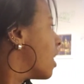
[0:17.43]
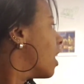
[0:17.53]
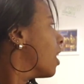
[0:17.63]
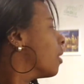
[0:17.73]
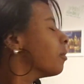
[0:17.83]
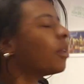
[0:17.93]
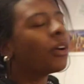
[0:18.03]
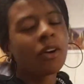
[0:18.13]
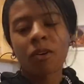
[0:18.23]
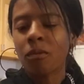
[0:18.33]

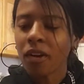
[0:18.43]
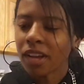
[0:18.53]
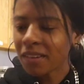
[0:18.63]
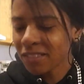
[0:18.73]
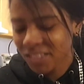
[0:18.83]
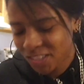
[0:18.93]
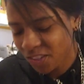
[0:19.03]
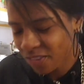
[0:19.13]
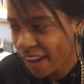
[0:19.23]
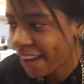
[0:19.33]
Welcome
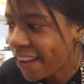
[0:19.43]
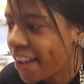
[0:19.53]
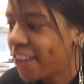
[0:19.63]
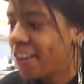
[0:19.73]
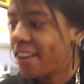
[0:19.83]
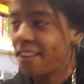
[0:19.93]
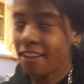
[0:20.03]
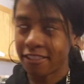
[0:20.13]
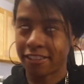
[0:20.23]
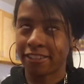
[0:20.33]
to
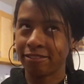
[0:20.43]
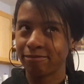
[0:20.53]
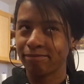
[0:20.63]
another